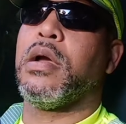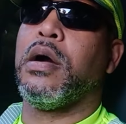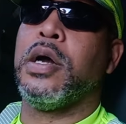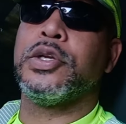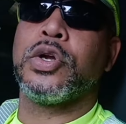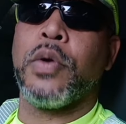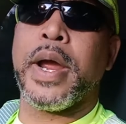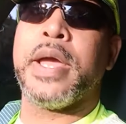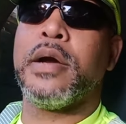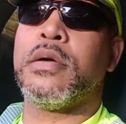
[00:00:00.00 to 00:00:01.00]

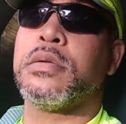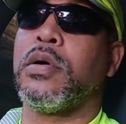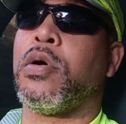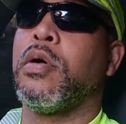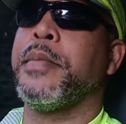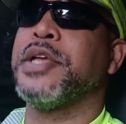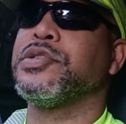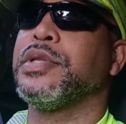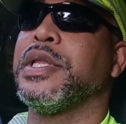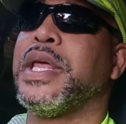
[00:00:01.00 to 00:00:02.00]
underground, or make
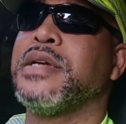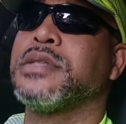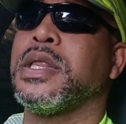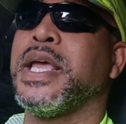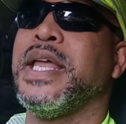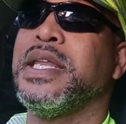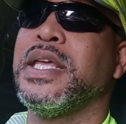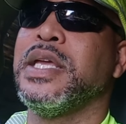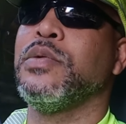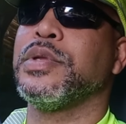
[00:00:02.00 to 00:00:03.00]
sure that there's a
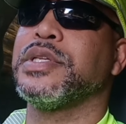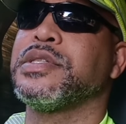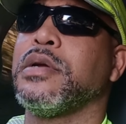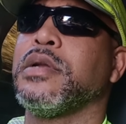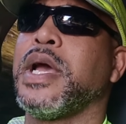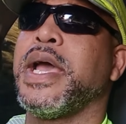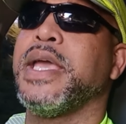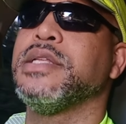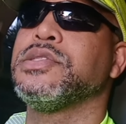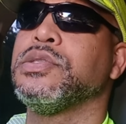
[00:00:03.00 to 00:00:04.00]
landing with a certain
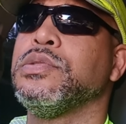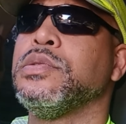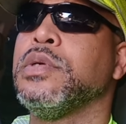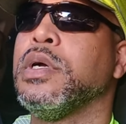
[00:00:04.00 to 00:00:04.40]
height to